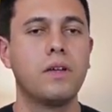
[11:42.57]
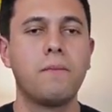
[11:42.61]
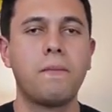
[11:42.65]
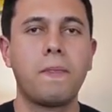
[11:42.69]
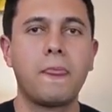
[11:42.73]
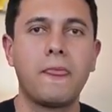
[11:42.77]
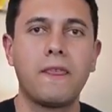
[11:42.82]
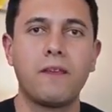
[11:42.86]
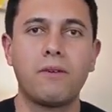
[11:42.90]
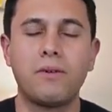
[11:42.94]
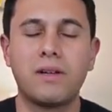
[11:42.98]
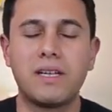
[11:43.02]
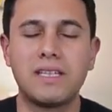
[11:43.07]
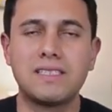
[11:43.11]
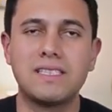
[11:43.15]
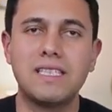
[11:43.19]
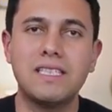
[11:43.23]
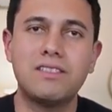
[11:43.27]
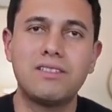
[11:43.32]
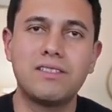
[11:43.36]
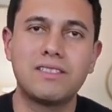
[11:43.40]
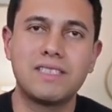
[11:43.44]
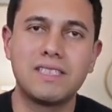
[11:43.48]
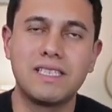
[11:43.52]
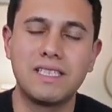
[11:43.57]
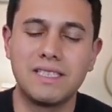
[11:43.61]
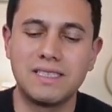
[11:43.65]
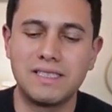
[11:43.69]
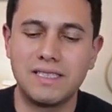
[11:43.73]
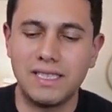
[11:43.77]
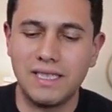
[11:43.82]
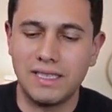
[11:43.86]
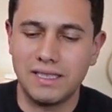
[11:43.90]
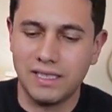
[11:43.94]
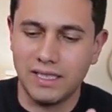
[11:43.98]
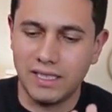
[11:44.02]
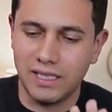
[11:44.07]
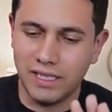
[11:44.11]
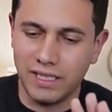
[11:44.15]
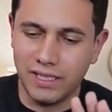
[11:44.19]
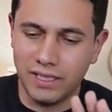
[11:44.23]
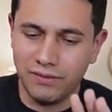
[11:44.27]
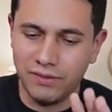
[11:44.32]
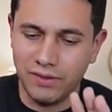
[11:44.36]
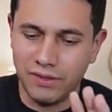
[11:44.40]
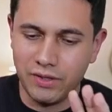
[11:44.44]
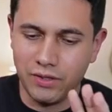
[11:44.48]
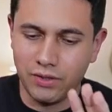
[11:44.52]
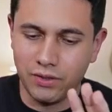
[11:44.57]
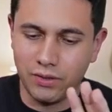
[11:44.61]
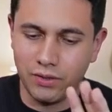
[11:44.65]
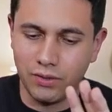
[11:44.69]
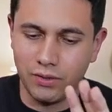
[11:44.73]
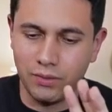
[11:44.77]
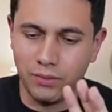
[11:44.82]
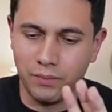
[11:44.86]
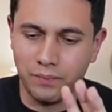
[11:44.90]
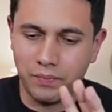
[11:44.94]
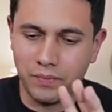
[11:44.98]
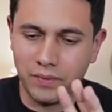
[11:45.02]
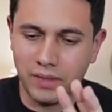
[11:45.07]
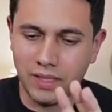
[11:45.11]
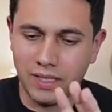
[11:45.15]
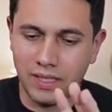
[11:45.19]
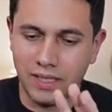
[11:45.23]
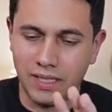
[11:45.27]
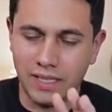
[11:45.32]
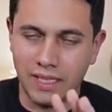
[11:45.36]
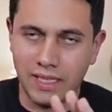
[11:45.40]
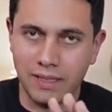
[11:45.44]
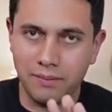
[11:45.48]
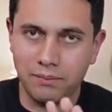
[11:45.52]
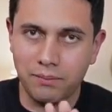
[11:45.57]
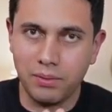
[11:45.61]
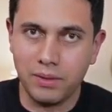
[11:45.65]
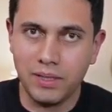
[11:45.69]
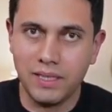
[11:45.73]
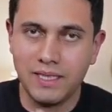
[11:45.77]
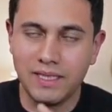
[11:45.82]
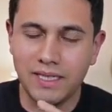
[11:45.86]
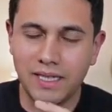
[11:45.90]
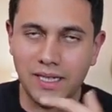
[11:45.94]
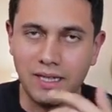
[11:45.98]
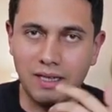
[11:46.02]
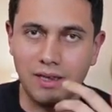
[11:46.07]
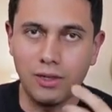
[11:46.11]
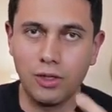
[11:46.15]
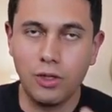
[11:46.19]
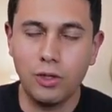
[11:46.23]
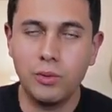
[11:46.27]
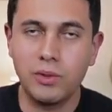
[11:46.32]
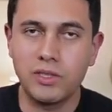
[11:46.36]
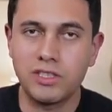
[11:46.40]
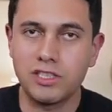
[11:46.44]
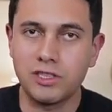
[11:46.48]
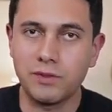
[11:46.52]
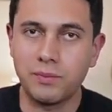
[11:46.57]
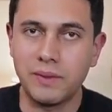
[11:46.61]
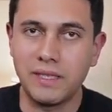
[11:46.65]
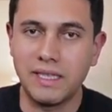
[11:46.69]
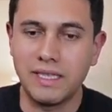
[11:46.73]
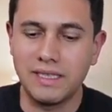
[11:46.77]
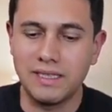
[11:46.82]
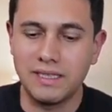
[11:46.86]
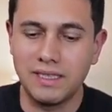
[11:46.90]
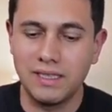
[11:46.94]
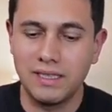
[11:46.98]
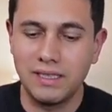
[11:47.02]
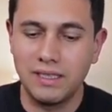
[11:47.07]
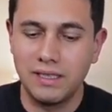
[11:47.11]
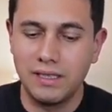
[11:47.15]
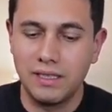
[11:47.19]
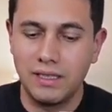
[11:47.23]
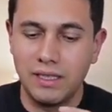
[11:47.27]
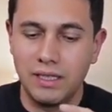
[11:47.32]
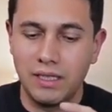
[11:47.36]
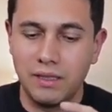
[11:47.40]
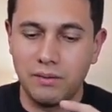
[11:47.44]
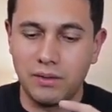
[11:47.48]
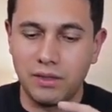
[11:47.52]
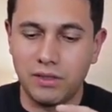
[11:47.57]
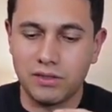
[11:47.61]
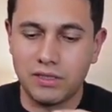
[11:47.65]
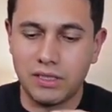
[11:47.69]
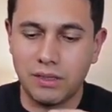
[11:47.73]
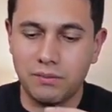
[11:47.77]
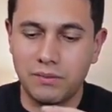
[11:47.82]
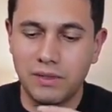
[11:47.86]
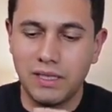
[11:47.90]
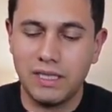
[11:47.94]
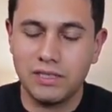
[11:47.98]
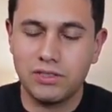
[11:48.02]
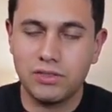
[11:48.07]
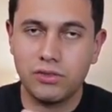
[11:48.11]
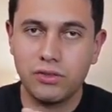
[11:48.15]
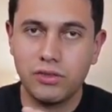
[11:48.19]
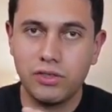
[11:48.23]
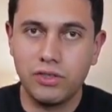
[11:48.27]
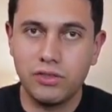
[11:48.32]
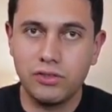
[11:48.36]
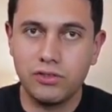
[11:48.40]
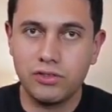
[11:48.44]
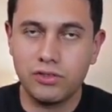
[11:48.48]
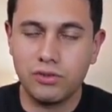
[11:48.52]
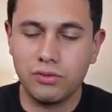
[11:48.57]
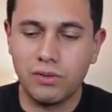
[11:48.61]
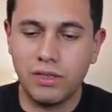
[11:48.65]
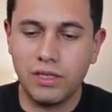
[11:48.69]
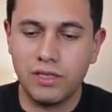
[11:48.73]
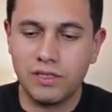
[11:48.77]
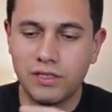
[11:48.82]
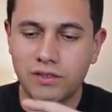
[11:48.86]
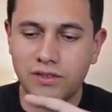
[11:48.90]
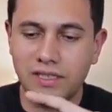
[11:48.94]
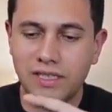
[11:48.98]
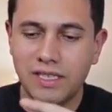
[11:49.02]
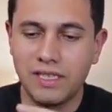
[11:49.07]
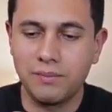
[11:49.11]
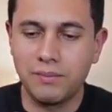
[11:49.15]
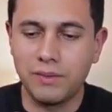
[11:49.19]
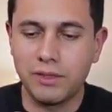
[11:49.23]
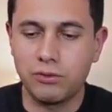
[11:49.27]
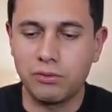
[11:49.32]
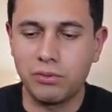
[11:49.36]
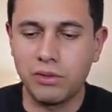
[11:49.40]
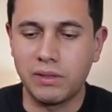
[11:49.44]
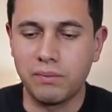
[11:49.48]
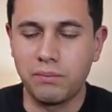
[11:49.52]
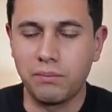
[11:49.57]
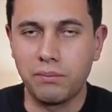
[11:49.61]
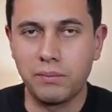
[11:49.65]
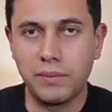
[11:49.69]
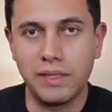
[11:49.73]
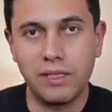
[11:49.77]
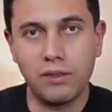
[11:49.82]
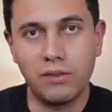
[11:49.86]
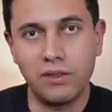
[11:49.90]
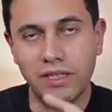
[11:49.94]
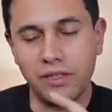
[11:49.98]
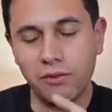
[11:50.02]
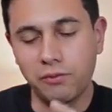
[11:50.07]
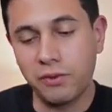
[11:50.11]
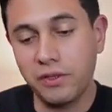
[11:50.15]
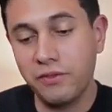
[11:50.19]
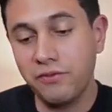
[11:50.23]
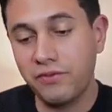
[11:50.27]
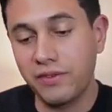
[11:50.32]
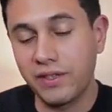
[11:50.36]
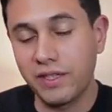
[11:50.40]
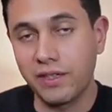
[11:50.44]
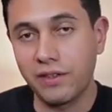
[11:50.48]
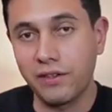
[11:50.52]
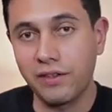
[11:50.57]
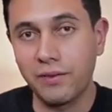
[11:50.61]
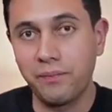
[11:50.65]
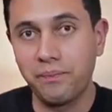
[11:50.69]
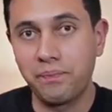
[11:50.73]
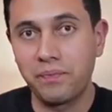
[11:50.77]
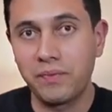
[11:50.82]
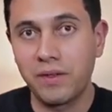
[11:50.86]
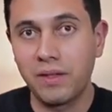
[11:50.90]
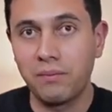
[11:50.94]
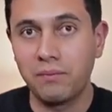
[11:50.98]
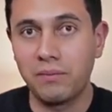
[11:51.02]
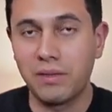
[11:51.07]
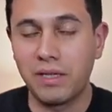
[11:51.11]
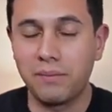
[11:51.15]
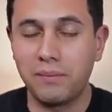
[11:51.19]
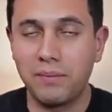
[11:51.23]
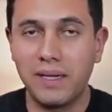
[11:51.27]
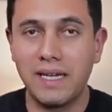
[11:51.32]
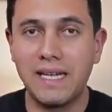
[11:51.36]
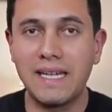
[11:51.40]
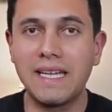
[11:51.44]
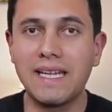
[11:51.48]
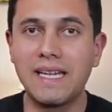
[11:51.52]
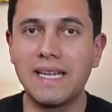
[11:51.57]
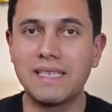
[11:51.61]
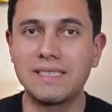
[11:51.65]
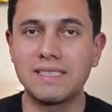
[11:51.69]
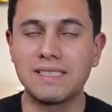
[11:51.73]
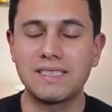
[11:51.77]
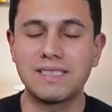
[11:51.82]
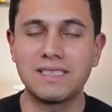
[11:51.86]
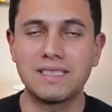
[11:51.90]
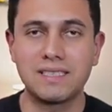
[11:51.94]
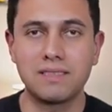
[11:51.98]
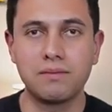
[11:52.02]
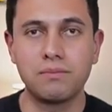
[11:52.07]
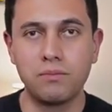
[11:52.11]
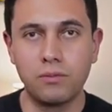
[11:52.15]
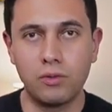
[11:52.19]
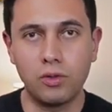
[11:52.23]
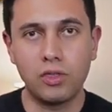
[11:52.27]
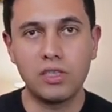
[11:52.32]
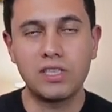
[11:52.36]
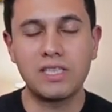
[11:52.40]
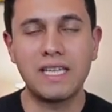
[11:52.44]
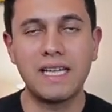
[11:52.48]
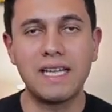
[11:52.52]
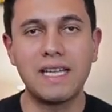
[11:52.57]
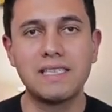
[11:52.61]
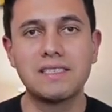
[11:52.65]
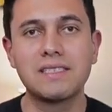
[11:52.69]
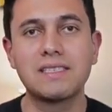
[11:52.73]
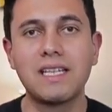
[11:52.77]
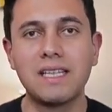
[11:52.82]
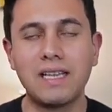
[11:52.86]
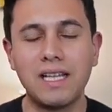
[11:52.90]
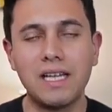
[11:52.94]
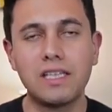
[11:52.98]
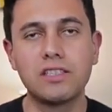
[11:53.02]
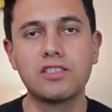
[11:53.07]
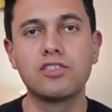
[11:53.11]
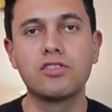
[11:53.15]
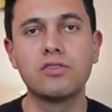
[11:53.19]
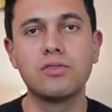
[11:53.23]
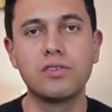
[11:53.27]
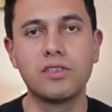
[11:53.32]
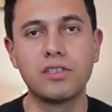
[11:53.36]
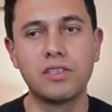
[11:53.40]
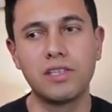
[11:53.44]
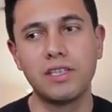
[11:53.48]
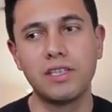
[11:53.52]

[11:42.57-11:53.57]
What is interesting is that even though I am playing at a lower speed, because I'm not so used to alternating between middle and ring finger, my body gets more tense a lot sooner